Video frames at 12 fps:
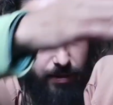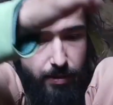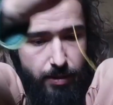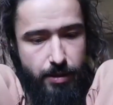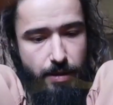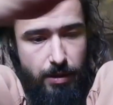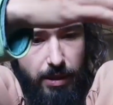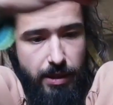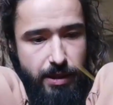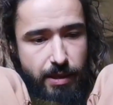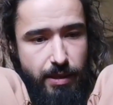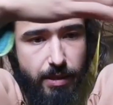I'll
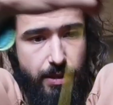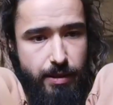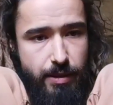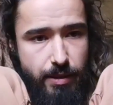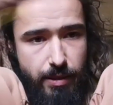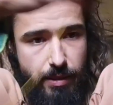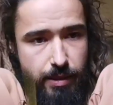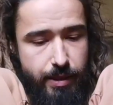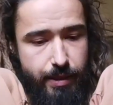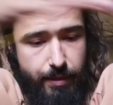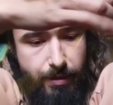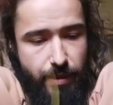take the
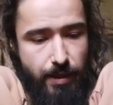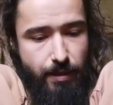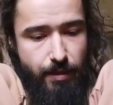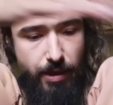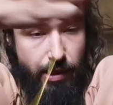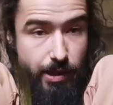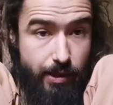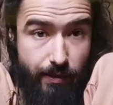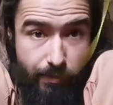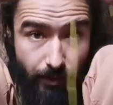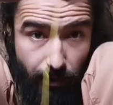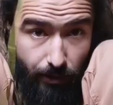inside string, the heavy
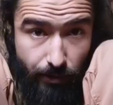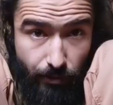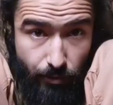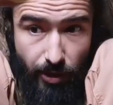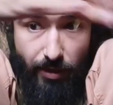side,